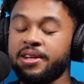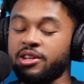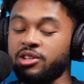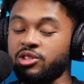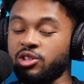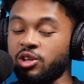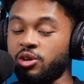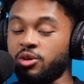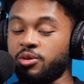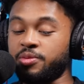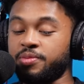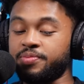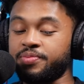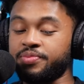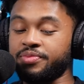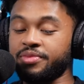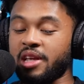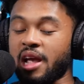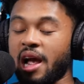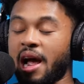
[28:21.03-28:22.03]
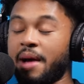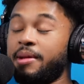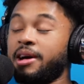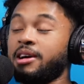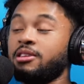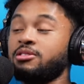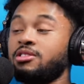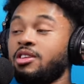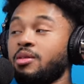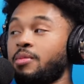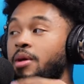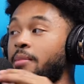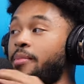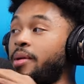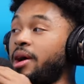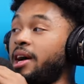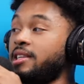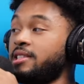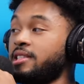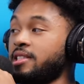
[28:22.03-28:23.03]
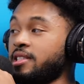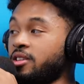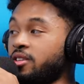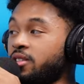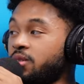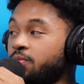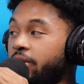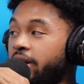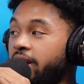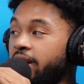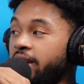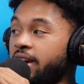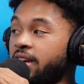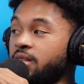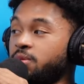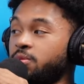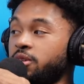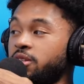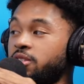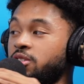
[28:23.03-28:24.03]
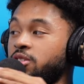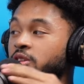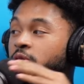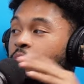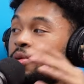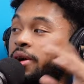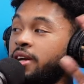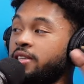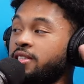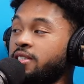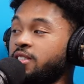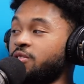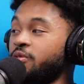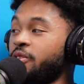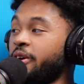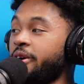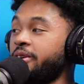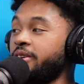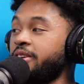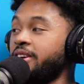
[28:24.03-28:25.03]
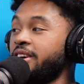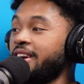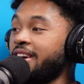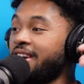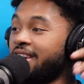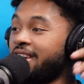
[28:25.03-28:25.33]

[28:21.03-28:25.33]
So I'm not gonna talk about politics on this podcast because you know politics is a very